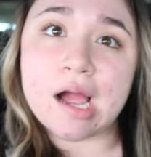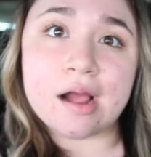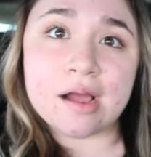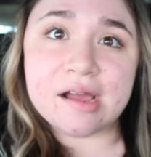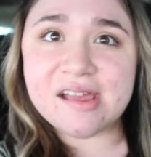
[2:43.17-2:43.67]

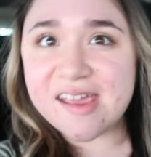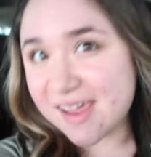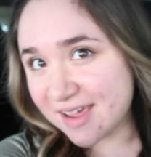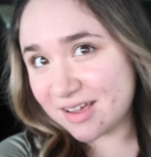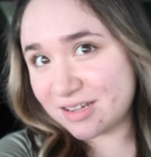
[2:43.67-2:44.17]

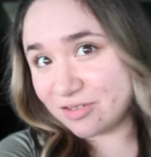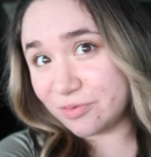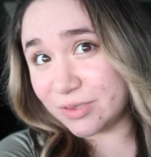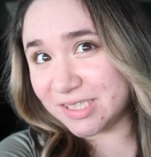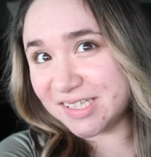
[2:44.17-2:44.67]
I
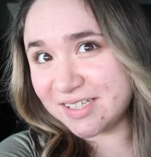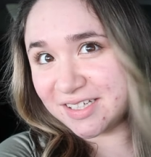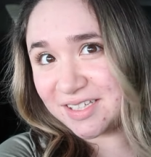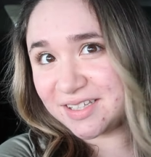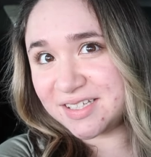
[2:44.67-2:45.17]
really
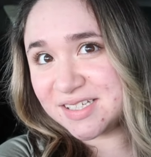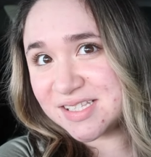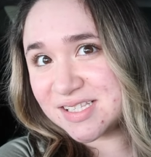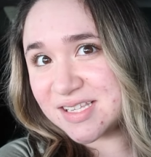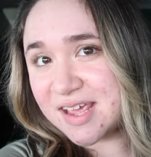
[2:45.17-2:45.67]
like
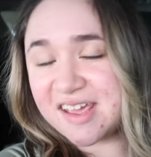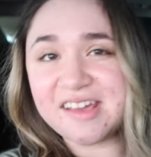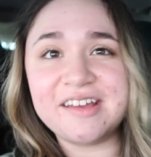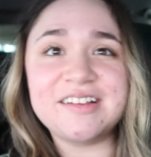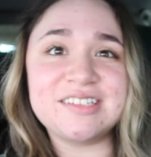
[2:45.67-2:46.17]
this,
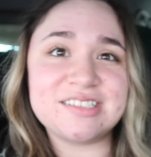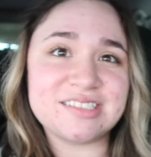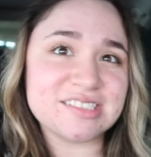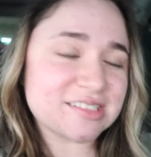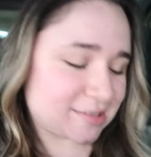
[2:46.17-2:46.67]

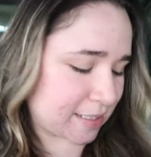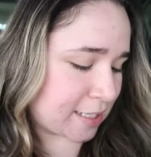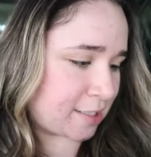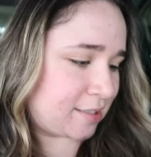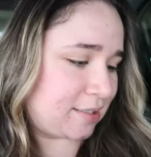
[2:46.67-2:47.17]
and
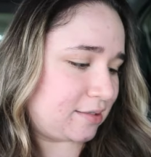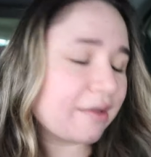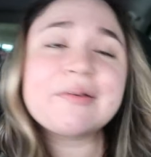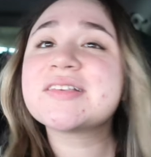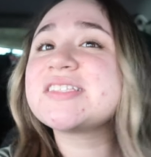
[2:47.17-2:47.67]

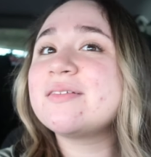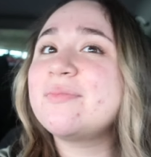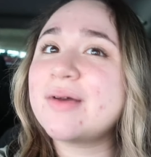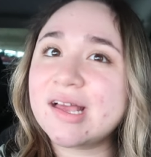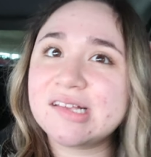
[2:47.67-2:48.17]
it was the
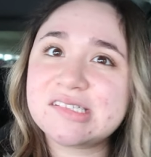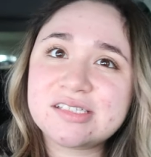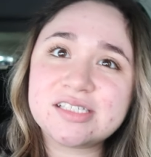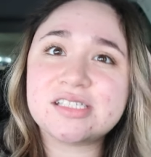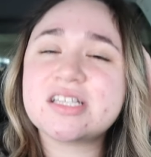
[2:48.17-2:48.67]

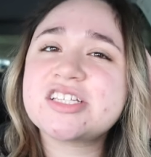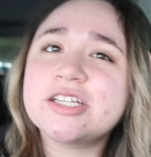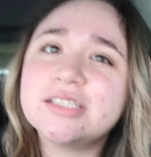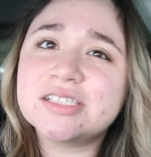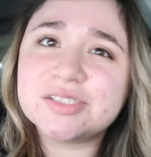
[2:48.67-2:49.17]
best
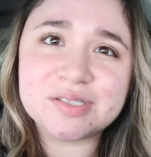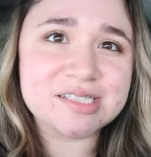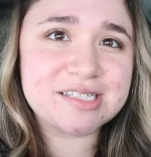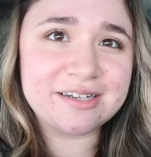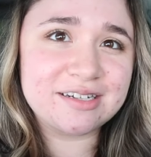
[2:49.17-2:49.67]
decision to do
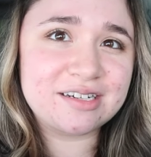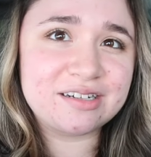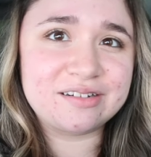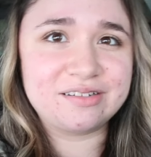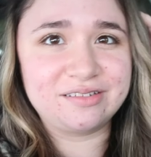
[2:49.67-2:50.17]
this
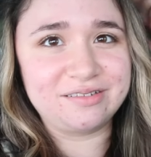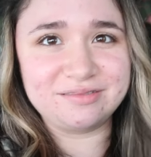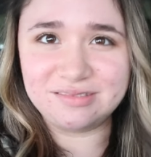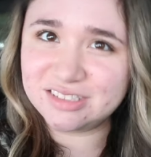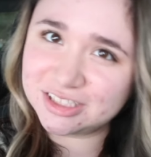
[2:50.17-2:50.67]
hair,
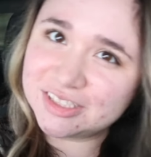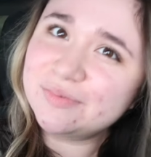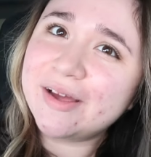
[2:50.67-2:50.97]
to do